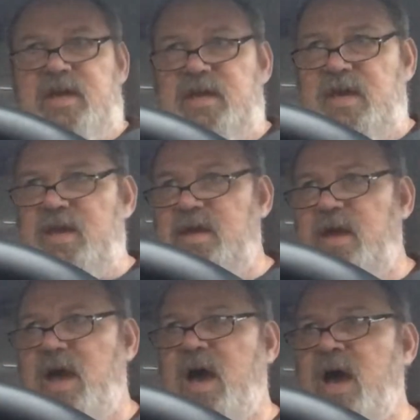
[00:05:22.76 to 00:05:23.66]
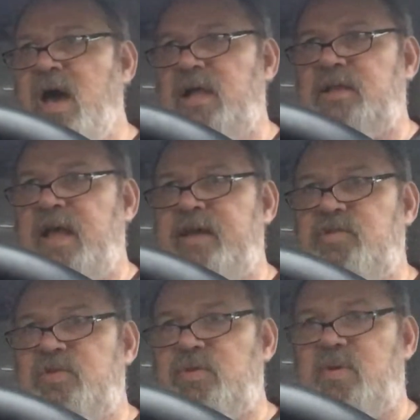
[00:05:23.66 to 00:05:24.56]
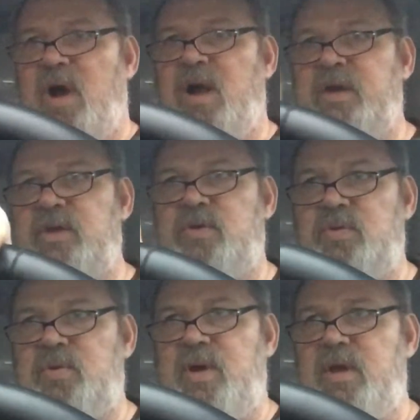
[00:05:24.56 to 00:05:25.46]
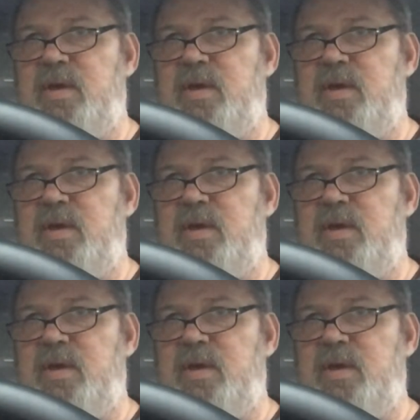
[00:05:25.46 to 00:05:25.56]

I like to argue